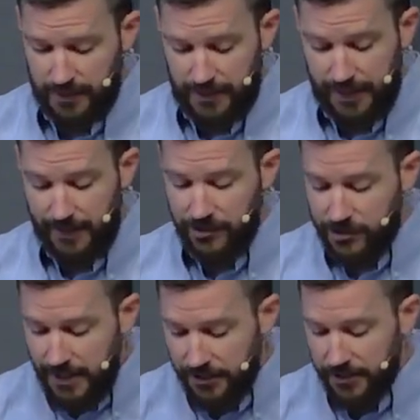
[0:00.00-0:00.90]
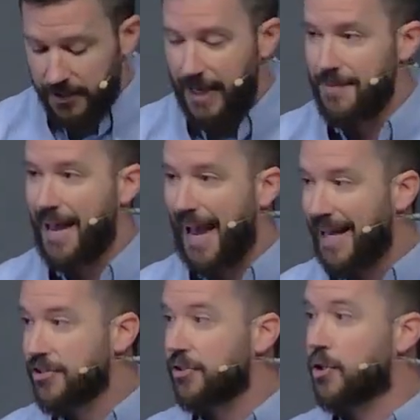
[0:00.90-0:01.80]
And then Jesus came
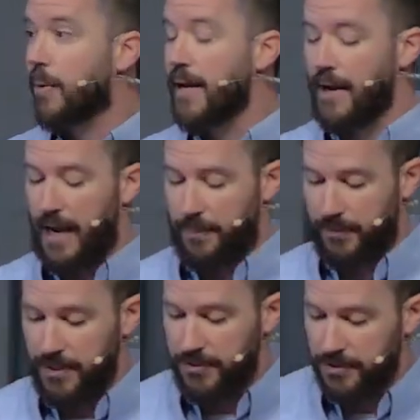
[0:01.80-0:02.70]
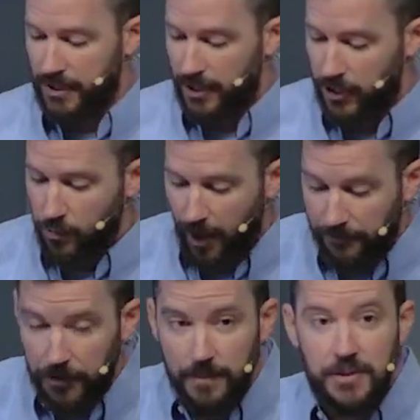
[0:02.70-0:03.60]
as the great high priest who
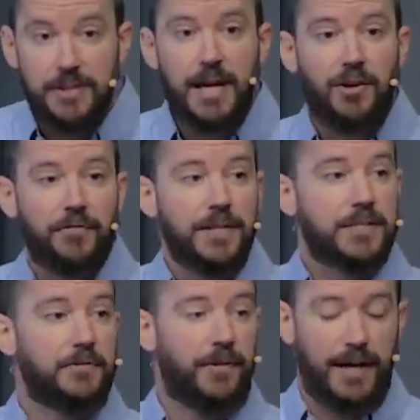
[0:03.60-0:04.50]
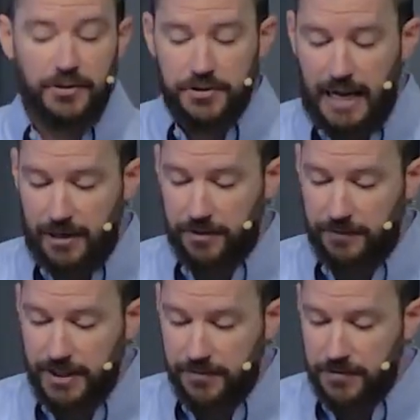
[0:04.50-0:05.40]
offered himself as the final
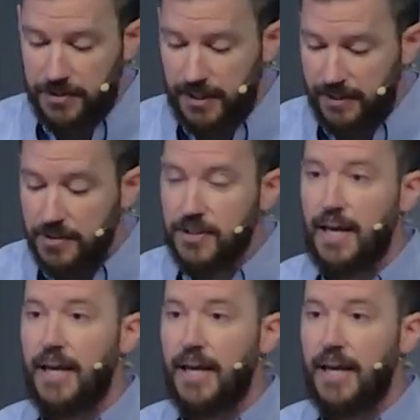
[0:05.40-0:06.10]
sacrifice for sins,